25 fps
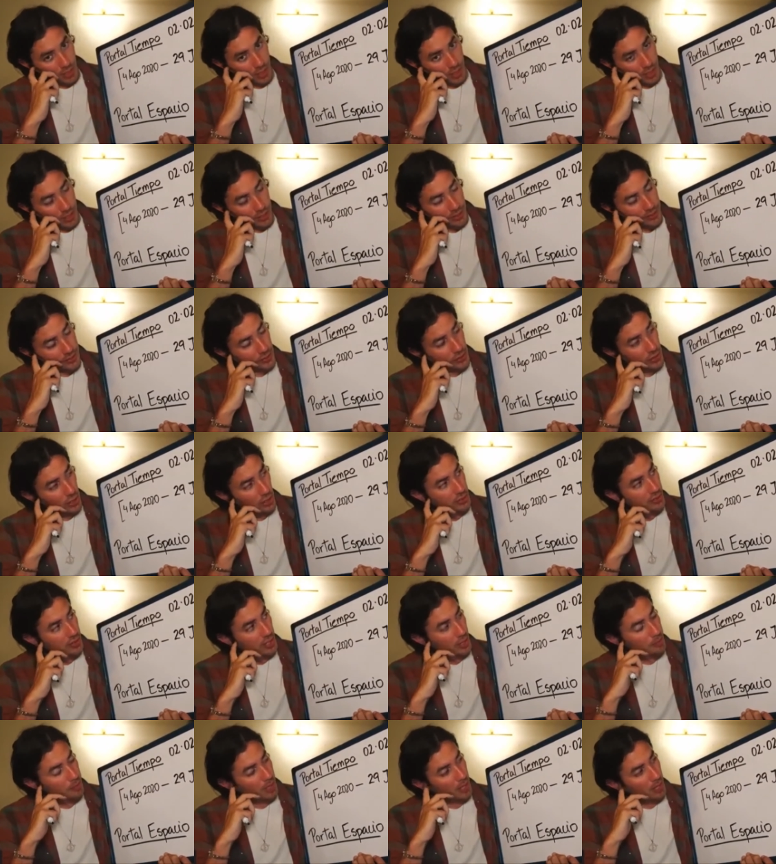it's
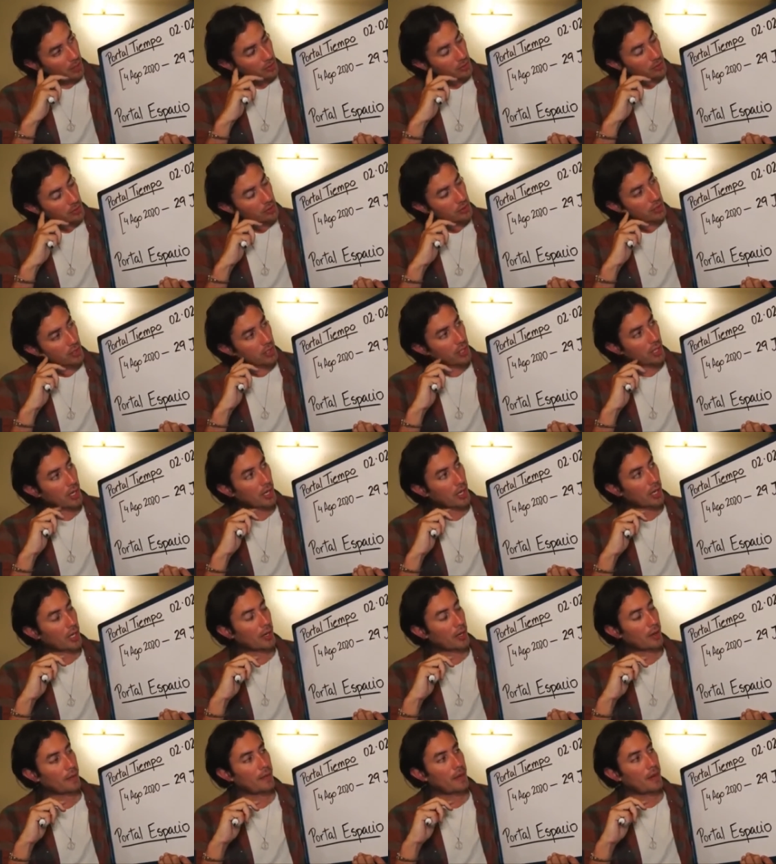not about
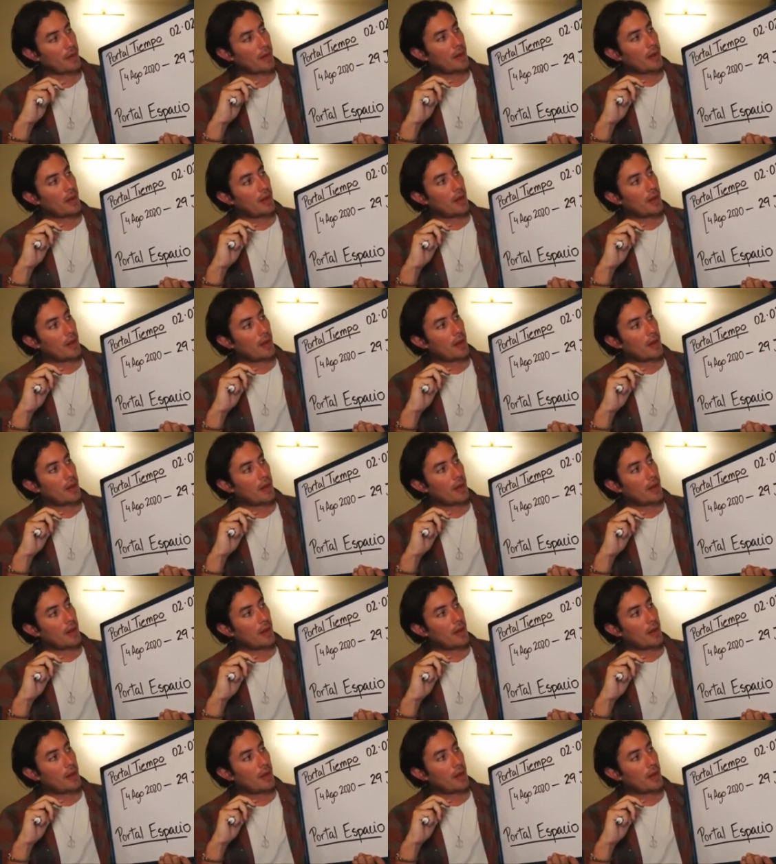uh,